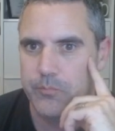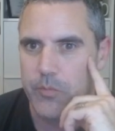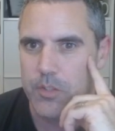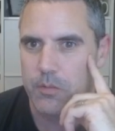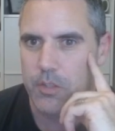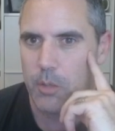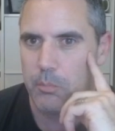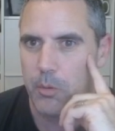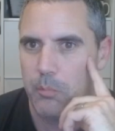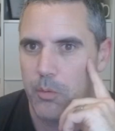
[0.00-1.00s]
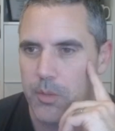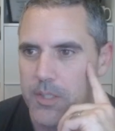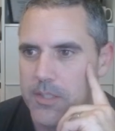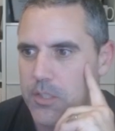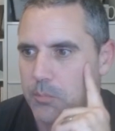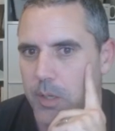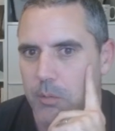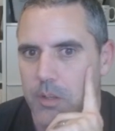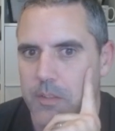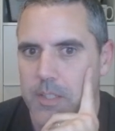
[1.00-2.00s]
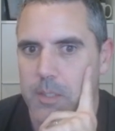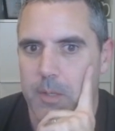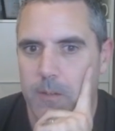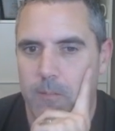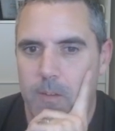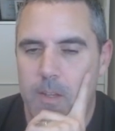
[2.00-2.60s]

There's a couple points you might want to think about.